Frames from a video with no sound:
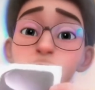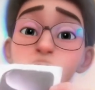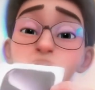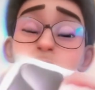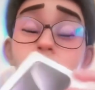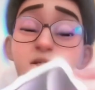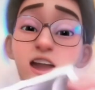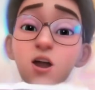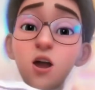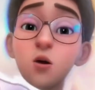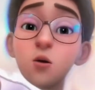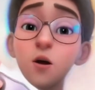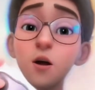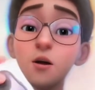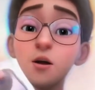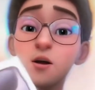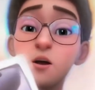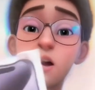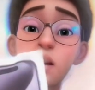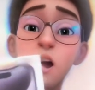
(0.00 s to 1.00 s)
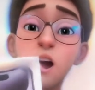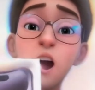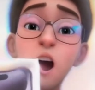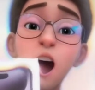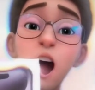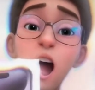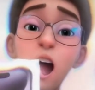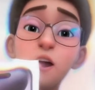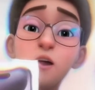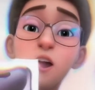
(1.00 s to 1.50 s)
Let's do it.
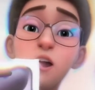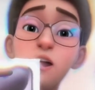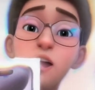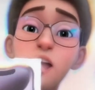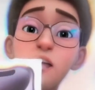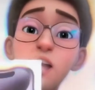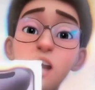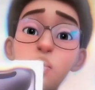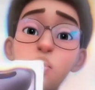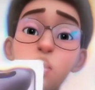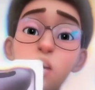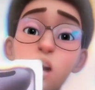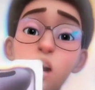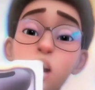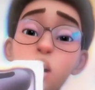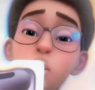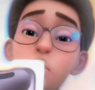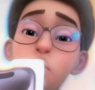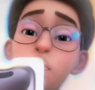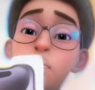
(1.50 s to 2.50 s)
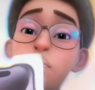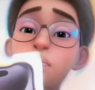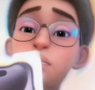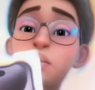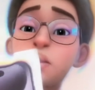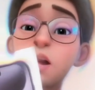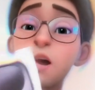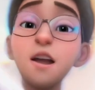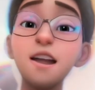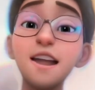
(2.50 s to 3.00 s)
iPhone 15 Pro.
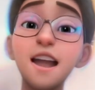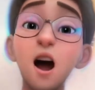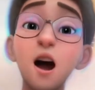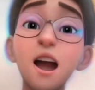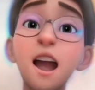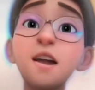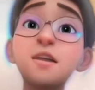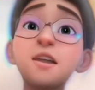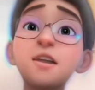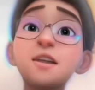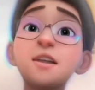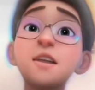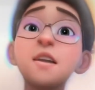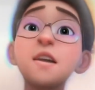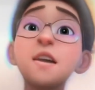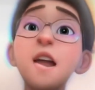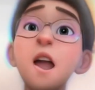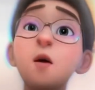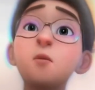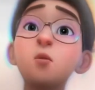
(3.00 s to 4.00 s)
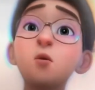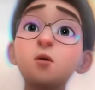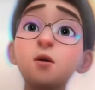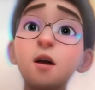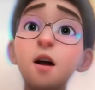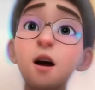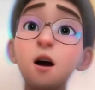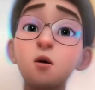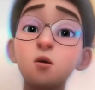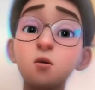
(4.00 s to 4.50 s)
Now it has a C cable
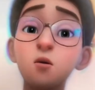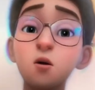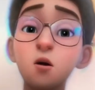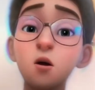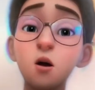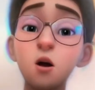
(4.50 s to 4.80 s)
now.